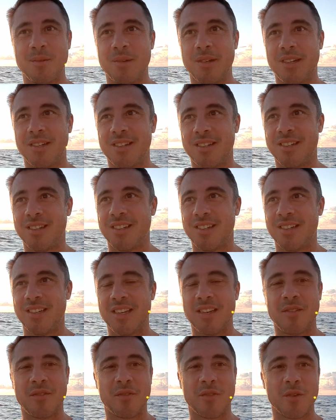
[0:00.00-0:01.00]
we're uh, in
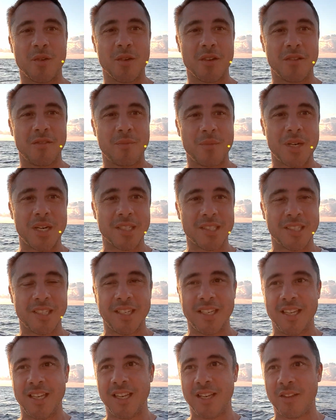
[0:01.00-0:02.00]
front of
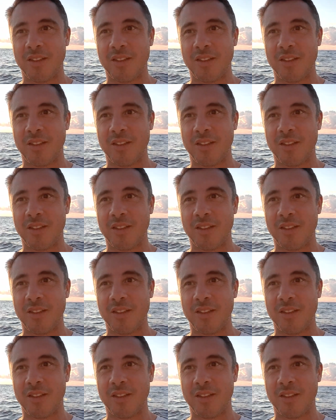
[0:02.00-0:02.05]
Martinique,